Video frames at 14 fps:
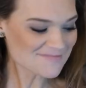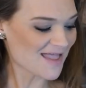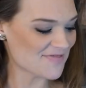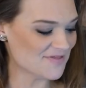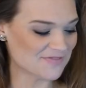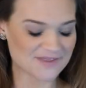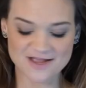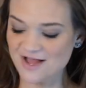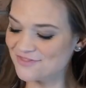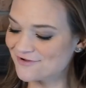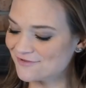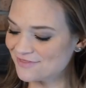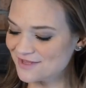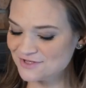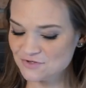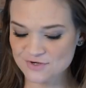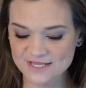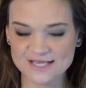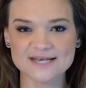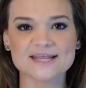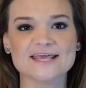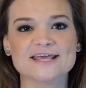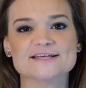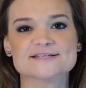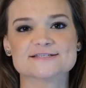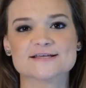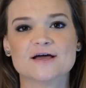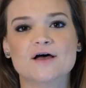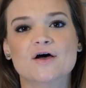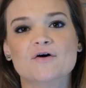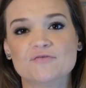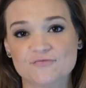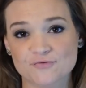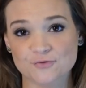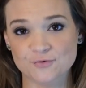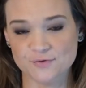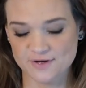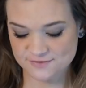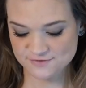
And then the other thing you need is food.